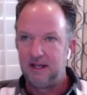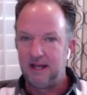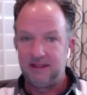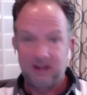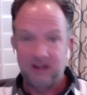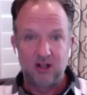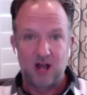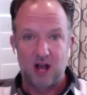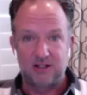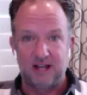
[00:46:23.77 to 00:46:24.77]
and they're in
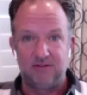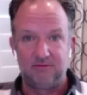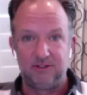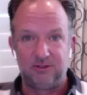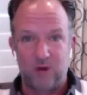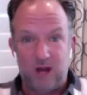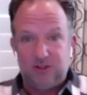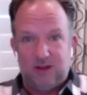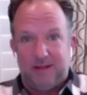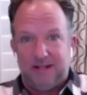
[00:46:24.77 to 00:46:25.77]
lockdown as well.
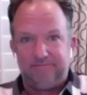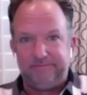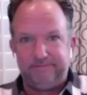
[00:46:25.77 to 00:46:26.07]
I mean,